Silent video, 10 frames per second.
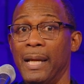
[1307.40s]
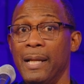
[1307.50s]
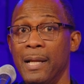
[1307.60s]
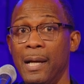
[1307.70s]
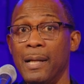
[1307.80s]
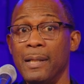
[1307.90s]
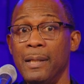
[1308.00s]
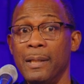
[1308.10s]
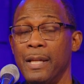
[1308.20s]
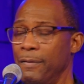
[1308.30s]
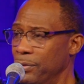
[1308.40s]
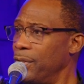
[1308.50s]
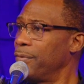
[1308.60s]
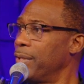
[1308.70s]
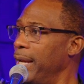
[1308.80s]
Ain't God good? Give
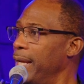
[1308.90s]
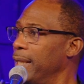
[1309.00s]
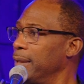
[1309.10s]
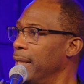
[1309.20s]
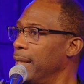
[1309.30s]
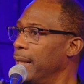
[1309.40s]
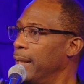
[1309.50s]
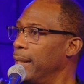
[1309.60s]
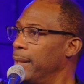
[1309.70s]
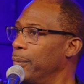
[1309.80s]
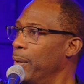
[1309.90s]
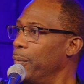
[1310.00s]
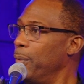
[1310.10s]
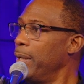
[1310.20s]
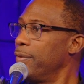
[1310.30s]
yourselves a hand. Well,
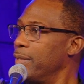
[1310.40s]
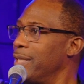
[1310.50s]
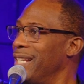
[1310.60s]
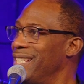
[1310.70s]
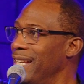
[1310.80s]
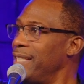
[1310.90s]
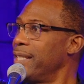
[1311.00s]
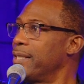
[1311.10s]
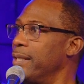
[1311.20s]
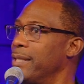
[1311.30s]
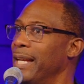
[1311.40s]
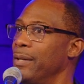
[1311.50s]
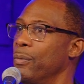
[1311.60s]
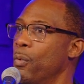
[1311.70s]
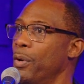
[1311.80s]
really, the statistics is
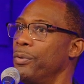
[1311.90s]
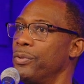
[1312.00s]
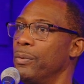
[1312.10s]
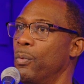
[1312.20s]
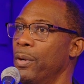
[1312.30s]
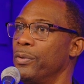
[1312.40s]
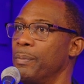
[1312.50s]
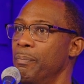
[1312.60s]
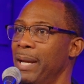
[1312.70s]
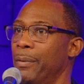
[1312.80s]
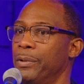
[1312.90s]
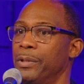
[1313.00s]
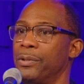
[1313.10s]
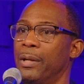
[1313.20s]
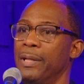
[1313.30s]
getting worse and worse.
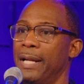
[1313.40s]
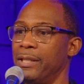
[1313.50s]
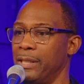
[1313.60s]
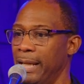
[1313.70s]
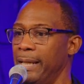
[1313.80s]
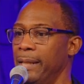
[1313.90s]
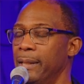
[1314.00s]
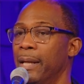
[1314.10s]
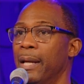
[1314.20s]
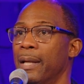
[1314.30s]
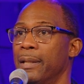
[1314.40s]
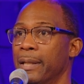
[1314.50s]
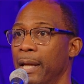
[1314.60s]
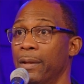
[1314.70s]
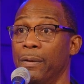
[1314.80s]
Marriages are not staying
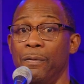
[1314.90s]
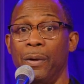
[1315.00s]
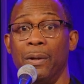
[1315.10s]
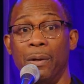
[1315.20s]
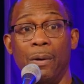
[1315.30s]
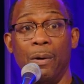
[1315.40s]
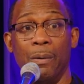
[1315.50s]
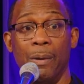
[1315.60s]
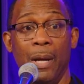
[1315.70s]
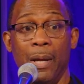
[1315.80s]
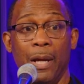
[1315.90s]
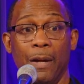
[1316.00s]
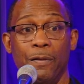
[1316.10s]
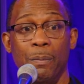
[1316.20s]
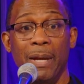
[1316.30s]
together very long.
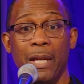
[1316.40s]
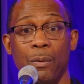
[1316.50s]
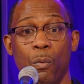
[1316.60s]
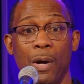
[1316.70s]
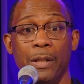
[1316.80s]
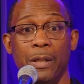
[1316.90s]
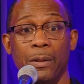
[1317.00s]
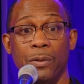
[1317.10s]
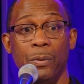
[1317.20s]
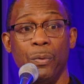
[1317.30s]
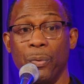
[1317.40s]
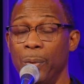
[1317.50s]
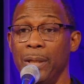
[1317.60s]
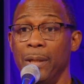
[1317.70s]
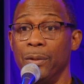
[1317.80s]
If you make it 1 year, 2,
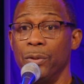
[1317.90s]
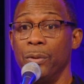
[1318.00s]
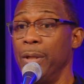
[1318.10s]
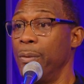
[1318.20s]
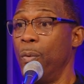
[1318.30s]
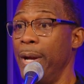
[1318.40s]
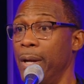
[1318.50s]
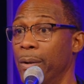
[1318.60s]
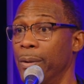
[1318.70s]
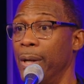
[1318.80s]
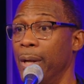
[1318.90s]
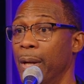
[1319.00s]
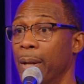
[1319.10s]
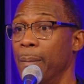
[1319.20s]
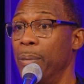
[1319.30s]
3 years, you did well.
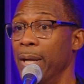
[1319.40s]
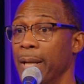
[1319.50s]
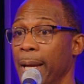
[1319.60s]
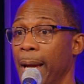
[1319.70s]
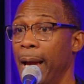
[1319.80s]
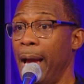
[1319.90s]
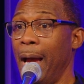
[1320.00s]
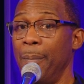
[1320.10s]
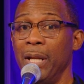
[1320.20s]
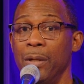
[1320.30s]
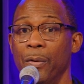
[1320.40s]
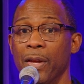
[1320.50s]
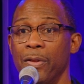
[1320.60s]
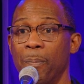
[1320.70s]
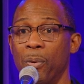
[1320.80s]
But how many know
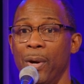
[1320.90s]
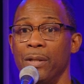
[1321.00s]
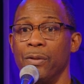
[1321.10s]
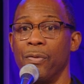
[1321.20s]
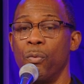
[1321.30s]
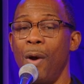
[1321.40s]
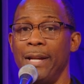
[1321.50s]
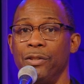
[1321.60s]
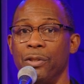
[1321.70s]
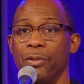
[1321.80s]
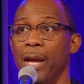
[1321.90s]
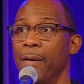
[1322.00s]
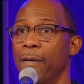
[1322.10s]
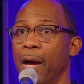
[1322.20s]
that the prayers of the righteous